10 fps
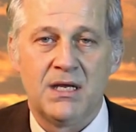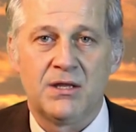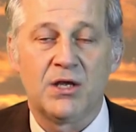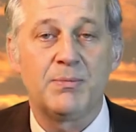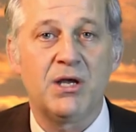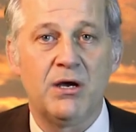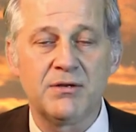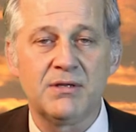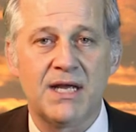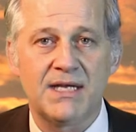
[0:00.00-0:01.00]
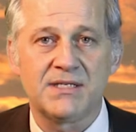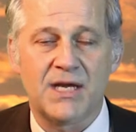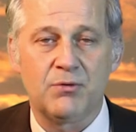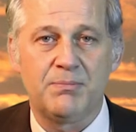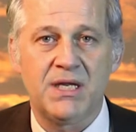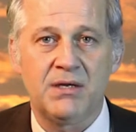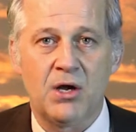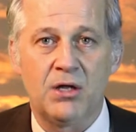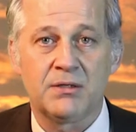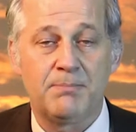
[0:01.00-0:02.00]
There'll be other lands that will be
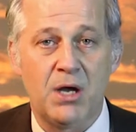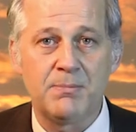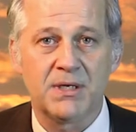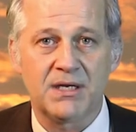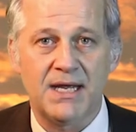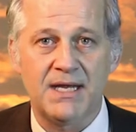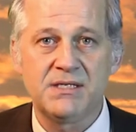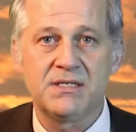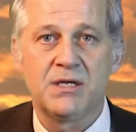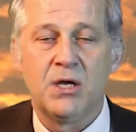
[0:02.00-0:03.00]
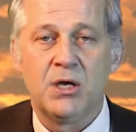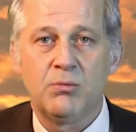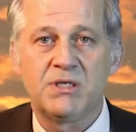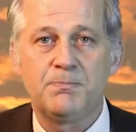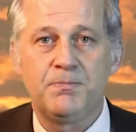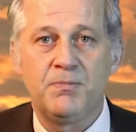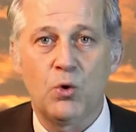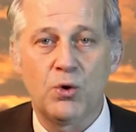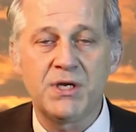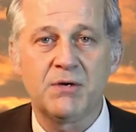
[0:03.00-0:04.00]
called public lands, which
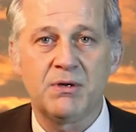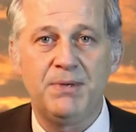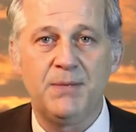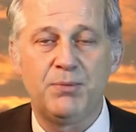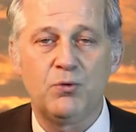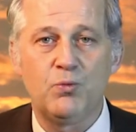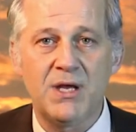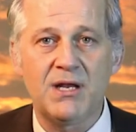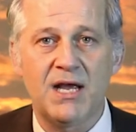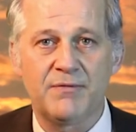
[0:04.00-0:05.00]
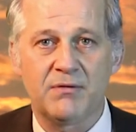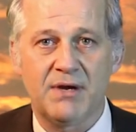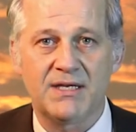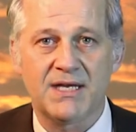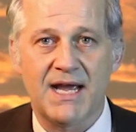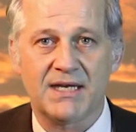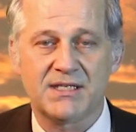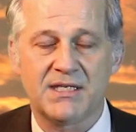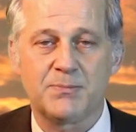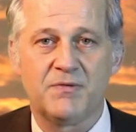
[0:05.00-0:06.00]
ordinary people will have the right to
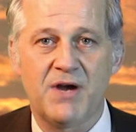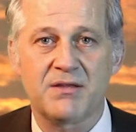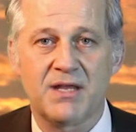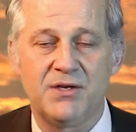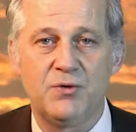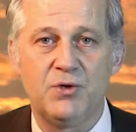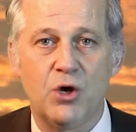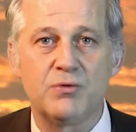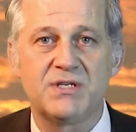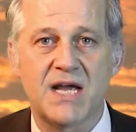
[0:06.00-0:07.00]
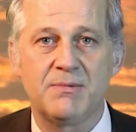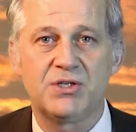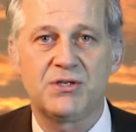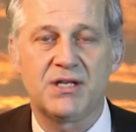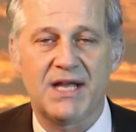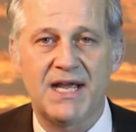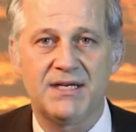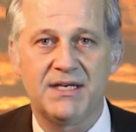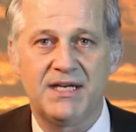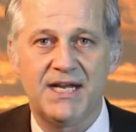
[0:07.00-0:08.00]
access, provided they do no damage to the
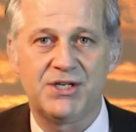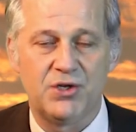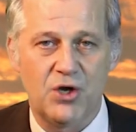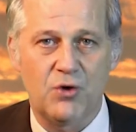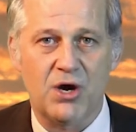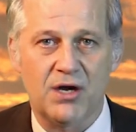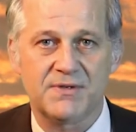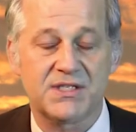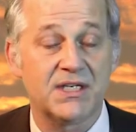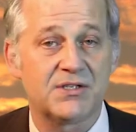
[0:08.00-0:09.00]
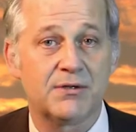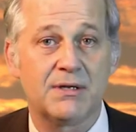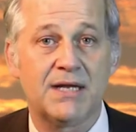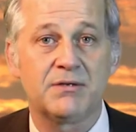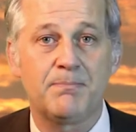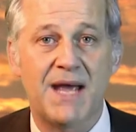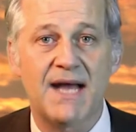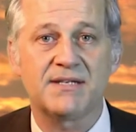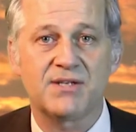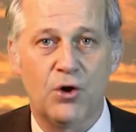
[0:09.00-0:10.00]
land, engage in no harvesting. So they're allowed to
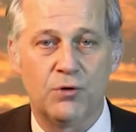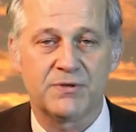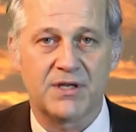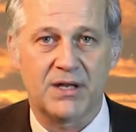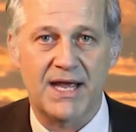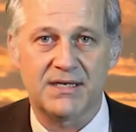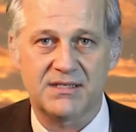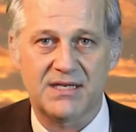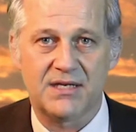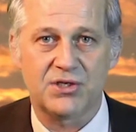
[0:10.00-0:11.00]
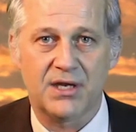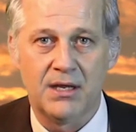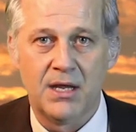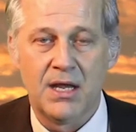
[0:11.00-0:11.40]
pass over the land, essentially.